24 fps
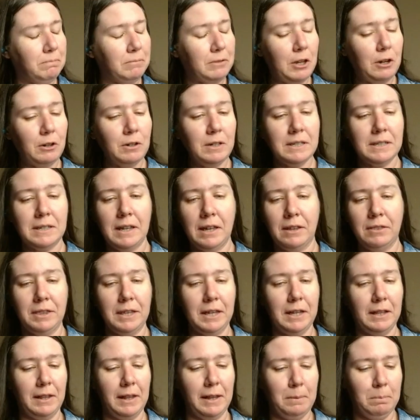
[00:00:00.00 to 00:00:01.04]
There is
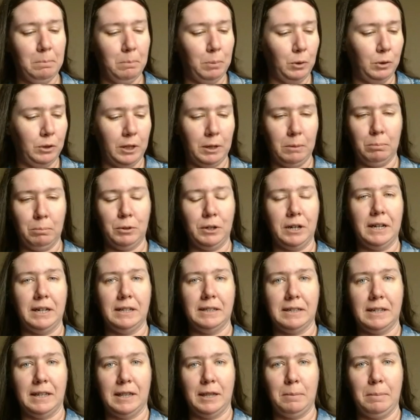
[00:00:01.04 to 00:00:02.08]
nothing like bully
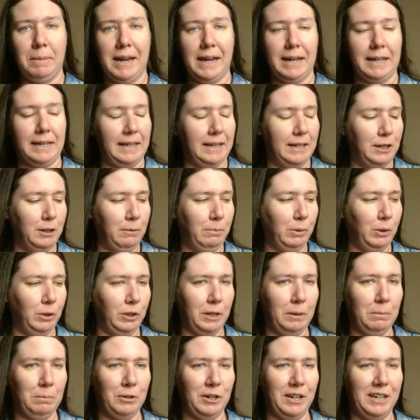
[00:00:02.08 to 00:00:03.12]
breeds in the back end of
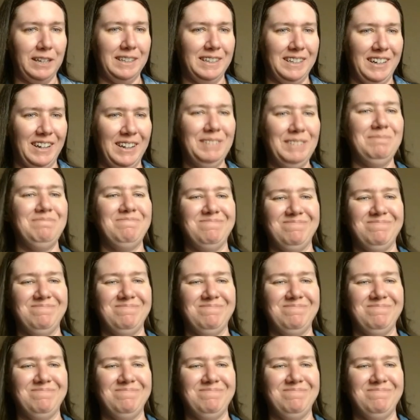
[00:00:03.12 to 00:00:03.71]
bully breeds.